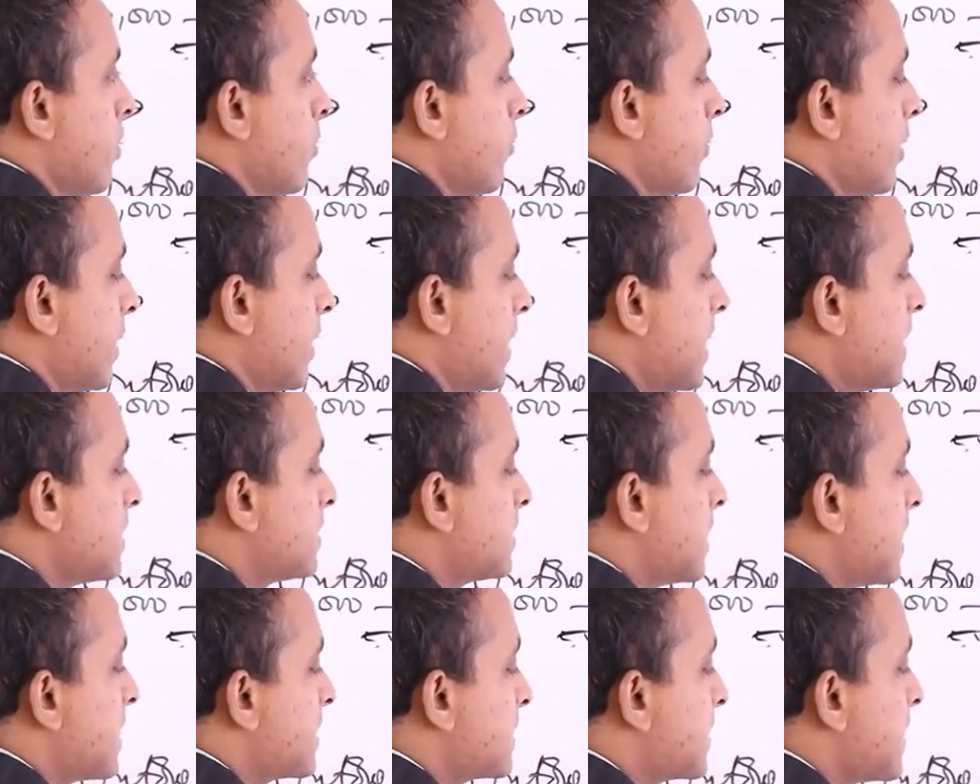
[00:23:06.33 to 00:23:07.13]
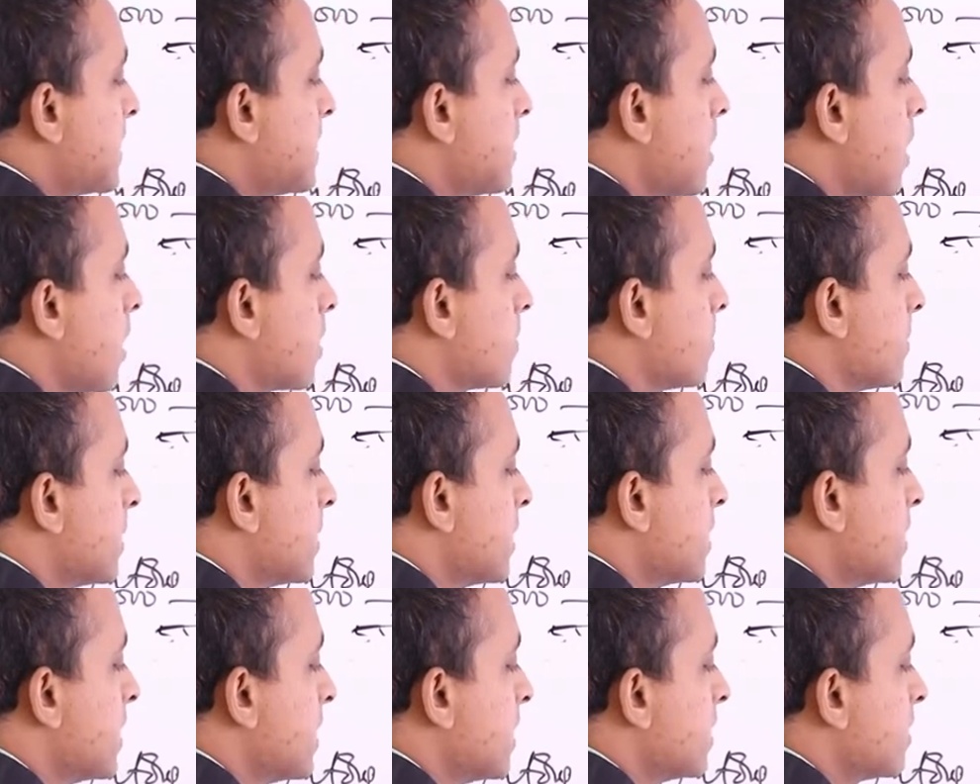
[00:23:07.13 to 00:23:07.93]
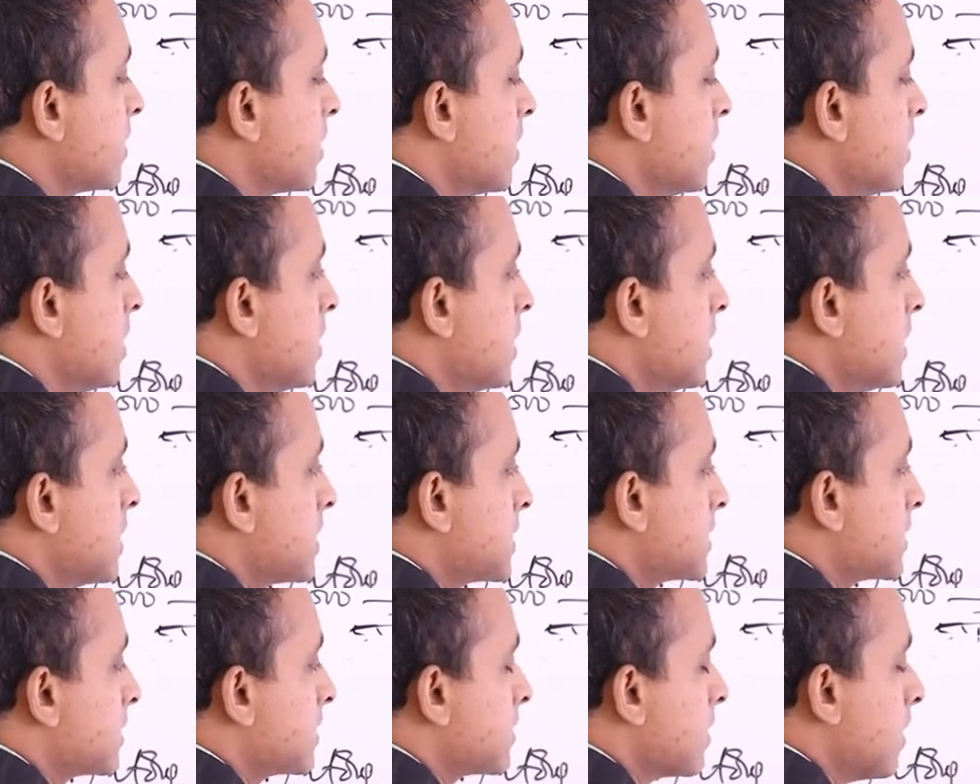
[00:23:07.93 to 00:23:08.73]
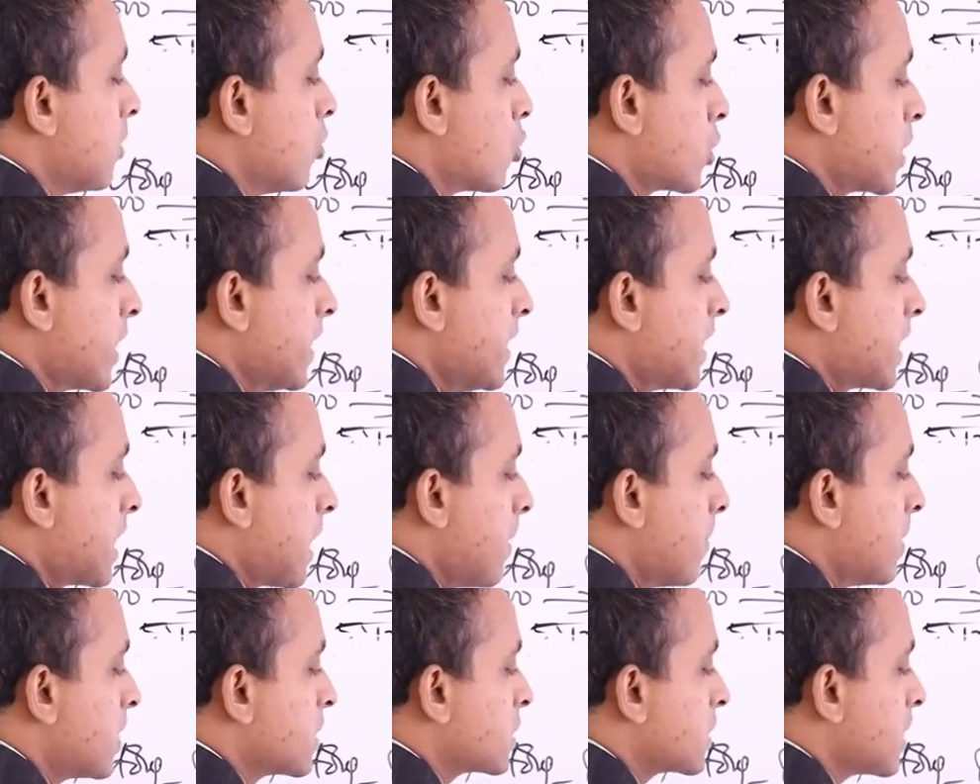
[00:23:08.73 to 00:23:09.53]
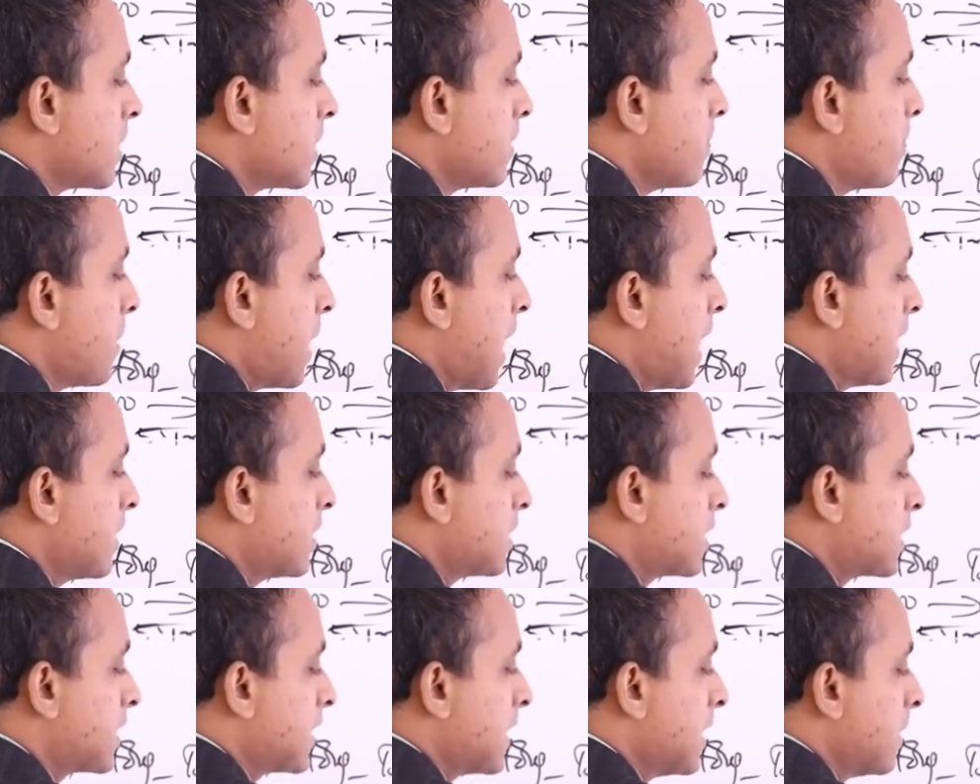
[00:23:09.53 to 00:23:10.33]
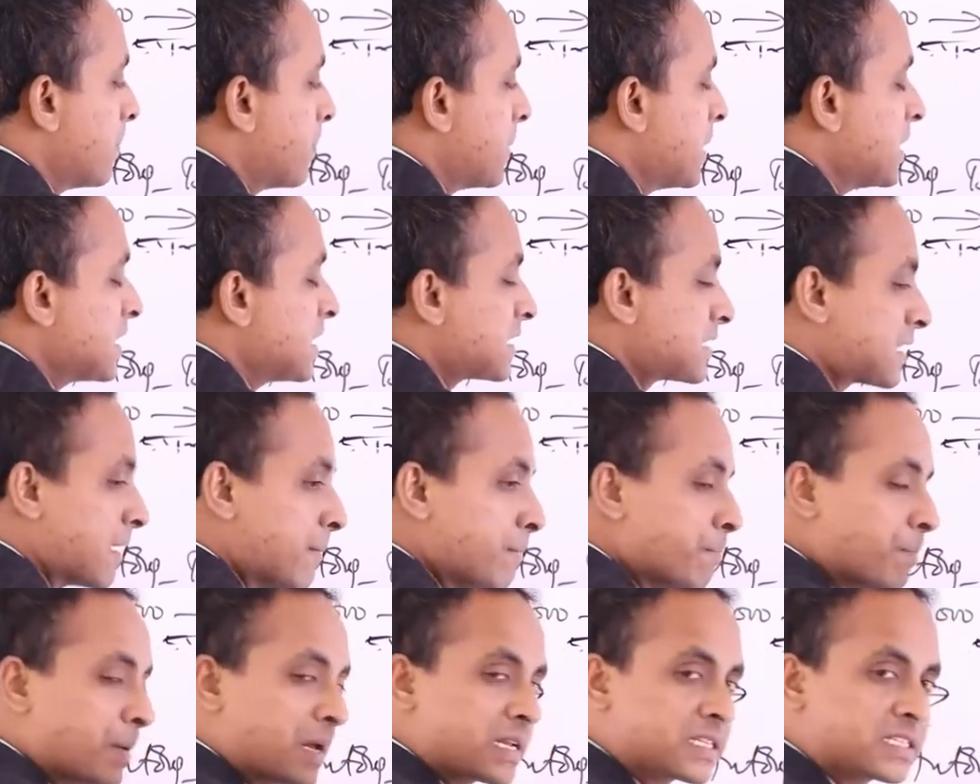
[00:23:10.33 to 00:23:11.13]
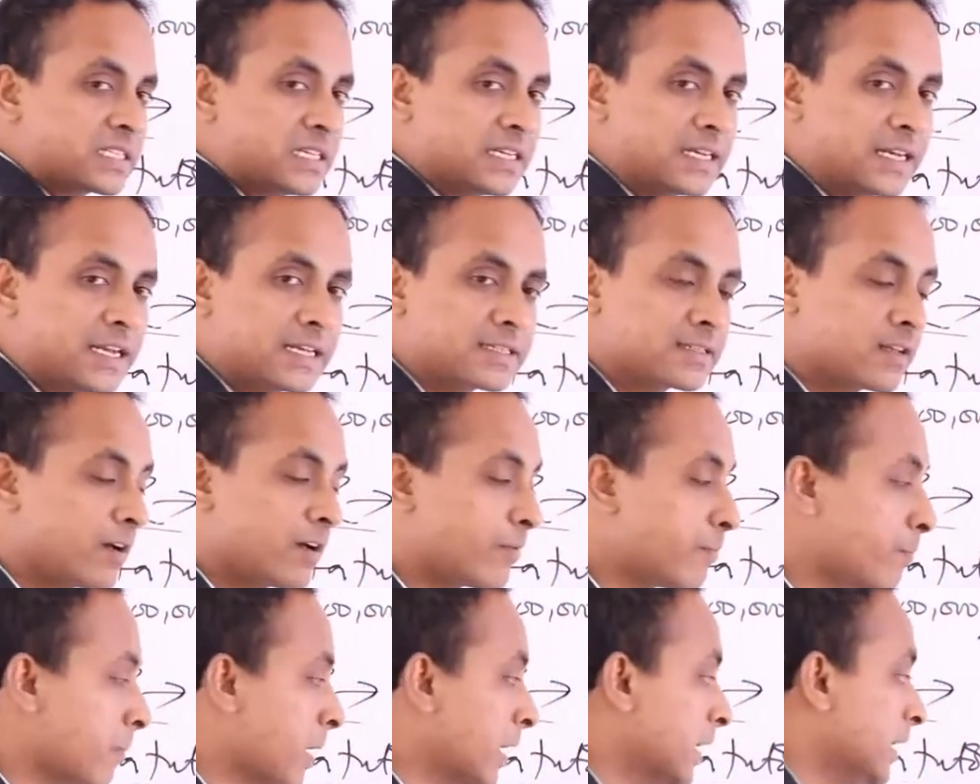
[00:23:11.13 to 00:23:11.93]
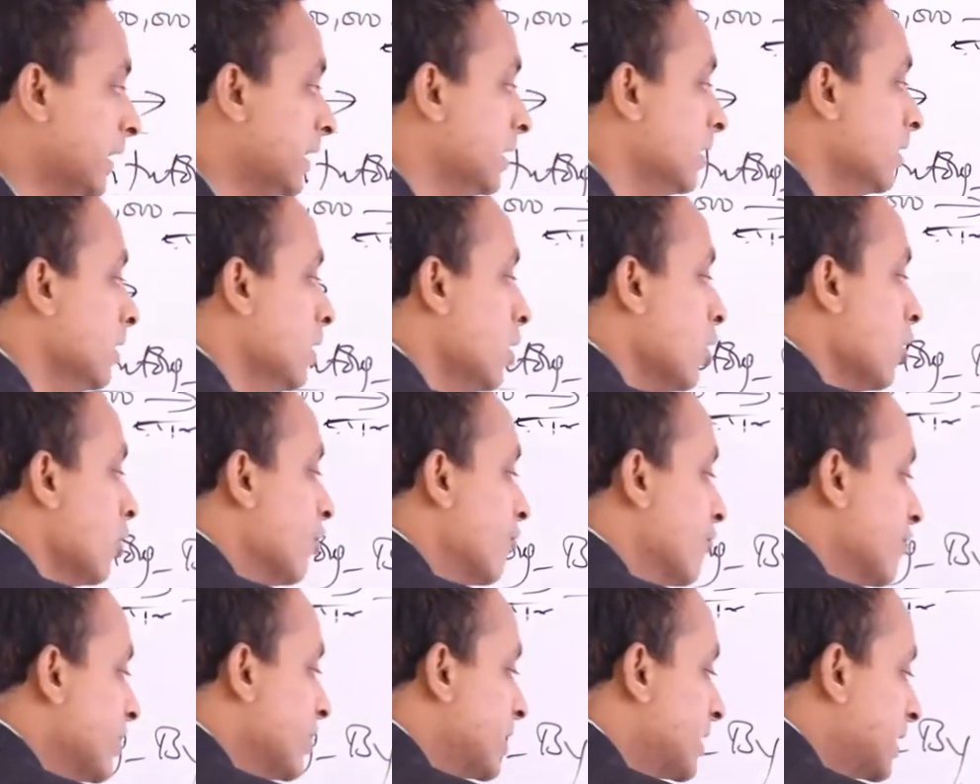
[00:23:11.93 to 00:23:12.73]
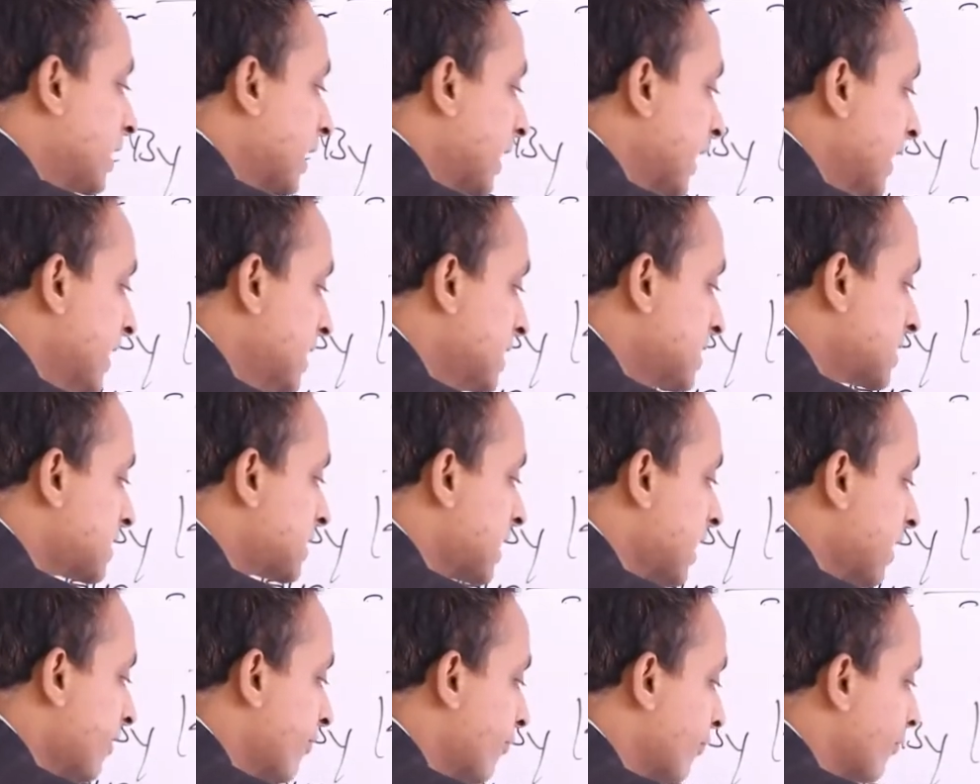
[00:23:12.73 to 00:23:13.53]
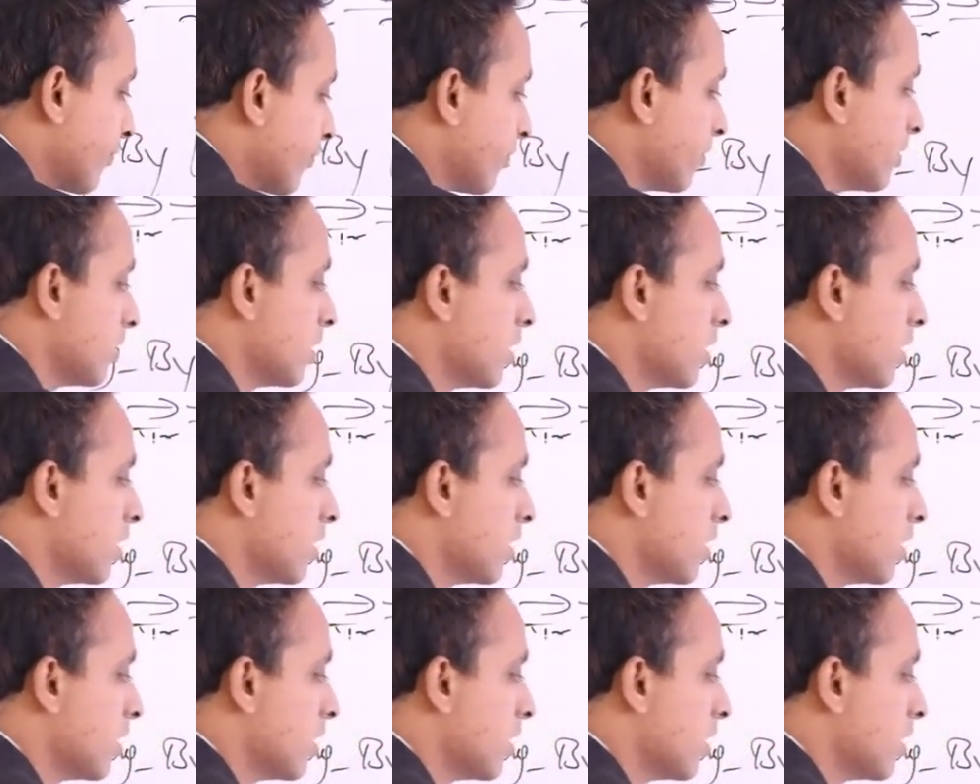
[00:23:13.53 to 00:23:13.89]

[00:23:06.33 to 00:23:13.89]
whereas SLR meaning a commercial bank keeping some percentage of money with itself